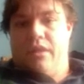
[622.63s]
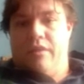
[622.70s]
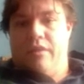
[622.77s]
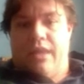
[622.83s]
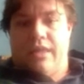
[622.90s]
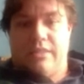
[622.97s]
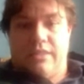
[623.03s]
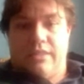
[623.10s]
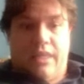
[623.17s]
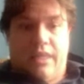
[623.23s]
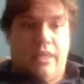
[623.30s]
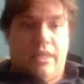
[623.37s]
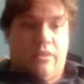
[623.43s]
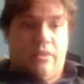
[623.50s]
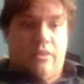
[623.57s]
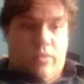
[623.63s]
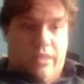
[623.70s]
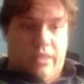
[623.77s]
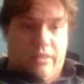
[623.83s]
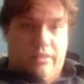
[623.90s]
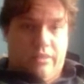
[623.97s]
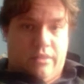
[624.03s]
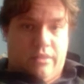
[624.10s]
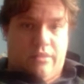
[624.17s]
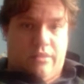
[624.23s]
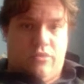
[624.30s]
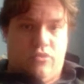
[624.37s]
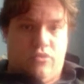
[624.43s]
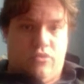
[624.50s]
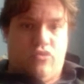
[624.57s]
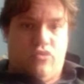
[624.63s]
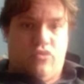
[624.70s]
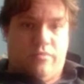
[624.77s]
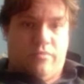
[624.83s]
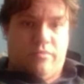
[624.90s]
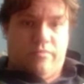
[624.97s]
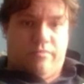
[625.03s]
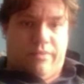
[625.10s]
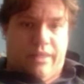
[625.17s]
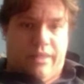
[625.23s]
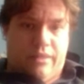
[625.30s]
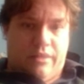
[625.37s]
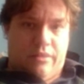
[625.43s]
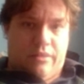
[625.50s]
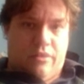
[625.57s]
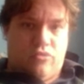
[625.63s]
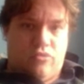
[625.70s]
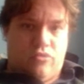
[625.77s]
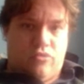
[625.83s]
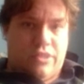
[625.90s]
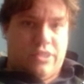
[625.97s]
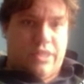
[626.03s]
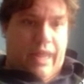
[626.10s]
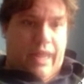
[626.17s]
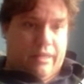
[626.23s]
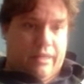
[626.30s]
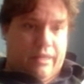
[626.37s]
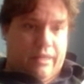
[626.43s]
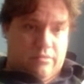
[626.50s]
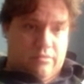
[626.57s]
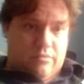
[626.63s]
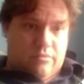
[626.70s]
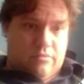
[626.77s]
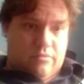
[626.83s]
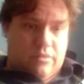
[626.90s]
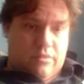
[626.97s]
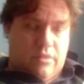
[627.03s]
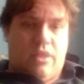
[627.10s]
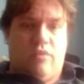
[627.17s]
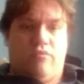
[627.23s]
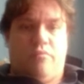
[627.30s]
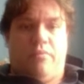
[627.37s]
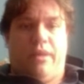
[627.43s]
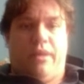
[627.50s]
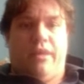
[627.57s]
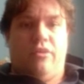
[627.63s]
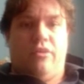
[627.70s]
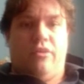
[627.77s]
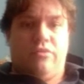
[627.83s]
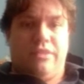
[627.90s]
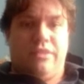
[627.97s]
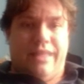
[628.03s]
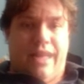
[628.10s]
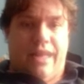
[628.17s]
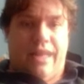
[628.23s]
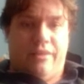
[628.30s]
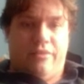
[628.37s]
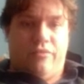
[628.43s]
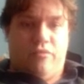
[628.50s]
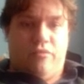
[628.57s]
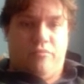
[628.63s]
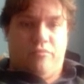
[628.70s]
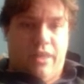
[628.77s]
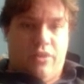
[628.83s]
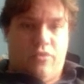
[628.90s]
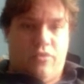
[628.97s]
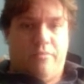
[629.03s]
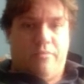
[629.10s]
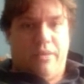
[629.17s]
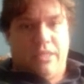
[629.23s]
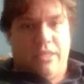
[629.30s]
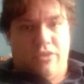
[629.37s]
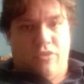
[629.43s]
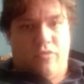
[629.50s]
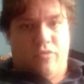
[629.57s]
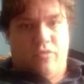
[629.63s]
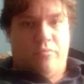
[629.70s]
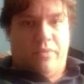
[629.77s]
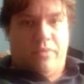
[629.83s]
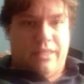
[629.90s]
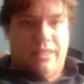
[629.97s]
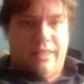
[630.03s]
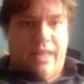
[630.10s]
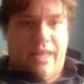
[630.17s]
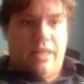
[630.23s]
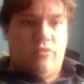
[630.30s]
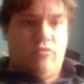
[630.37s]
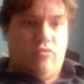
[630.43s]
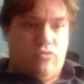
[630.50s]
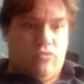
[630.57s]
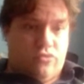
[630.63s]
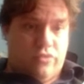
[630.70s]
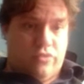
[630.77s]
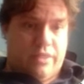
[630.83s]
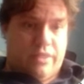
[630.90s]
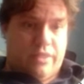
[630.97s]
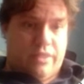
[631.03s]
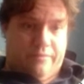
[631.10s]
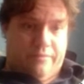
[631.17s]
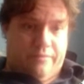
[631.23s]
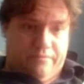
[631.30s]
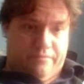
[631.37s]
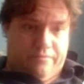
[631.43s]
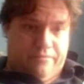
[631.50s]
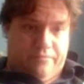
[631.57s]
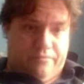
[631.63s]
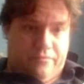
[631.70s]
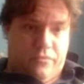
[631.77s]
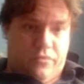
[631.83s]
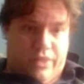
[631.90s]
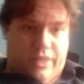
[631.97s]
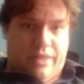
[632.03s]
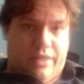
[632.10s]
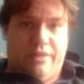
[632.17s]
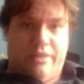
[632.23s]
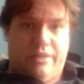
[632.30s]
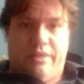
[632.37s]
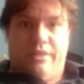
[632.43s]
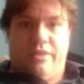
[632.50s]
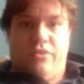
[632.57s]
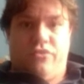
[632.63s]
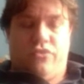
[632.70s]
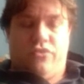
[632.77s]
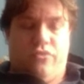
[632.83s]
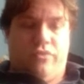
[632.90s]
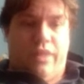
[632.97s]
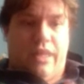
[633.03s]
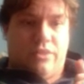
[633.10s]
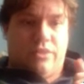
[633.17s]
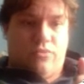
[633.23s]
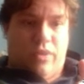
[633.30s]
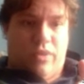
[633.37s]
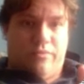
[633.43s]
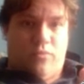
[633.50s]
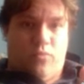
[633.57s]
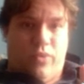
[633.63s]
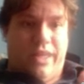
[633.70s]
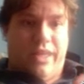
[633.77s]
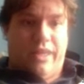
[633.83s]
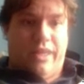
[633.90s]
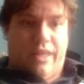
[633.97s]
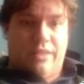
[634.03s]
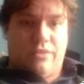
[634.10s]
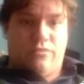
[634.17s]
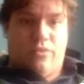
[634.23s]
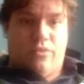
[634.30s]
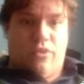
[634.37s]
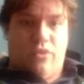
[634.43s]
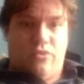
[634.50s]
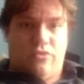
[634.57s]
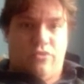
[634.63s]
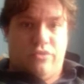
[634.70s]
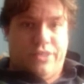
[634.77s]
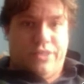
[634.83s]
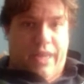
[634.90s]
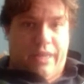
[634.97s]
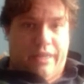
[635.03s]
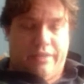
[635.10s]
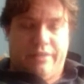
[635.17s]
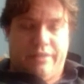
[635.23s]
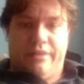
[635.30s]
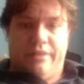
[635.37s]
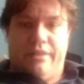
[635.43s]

If he has a king and queen, you should play low to the jack. If you play low to the 9, if you play low, he plays low, and you play the 9, you lose to the 10. Okay, so that's one winning case for low to the jack.